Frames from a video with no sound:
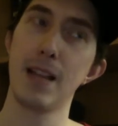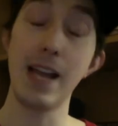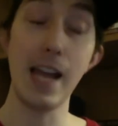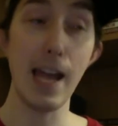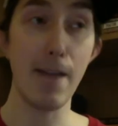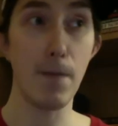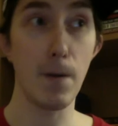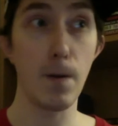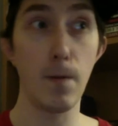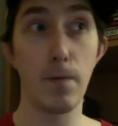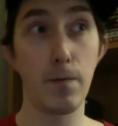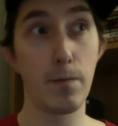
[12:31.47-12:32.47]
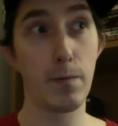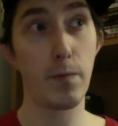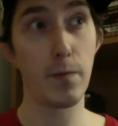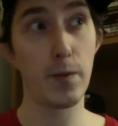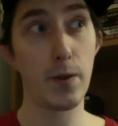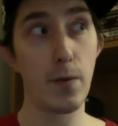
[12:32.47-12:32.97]
even though
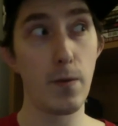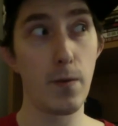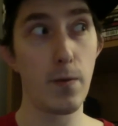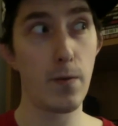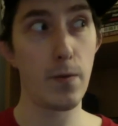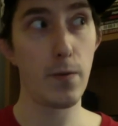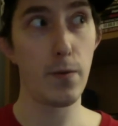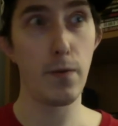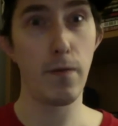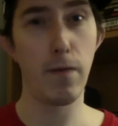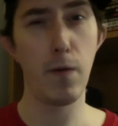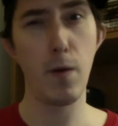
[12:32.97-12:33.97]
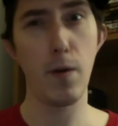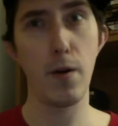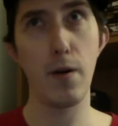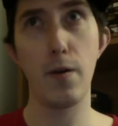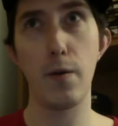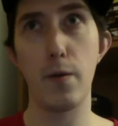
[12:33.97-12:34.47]
two through
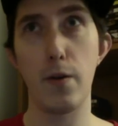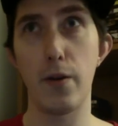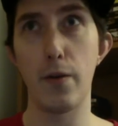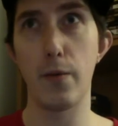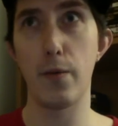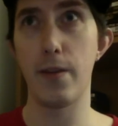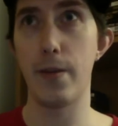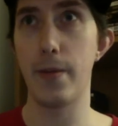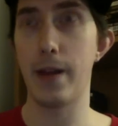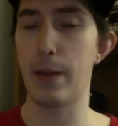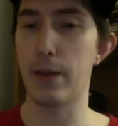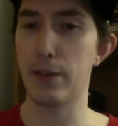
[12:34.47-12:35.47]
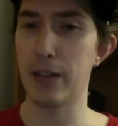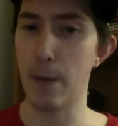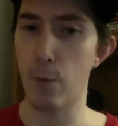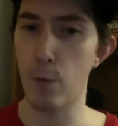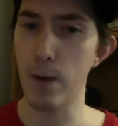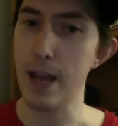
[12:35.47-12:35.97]
four were within like the same
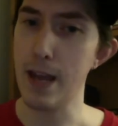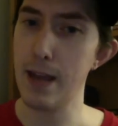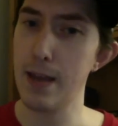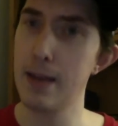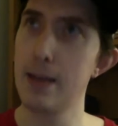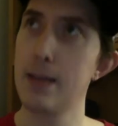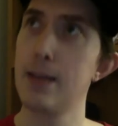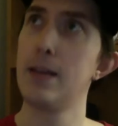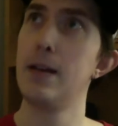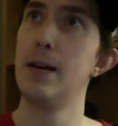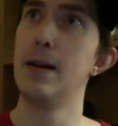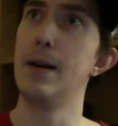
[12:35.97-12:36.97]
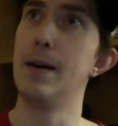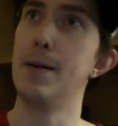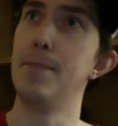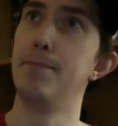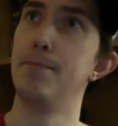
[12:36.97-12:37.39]
week, um,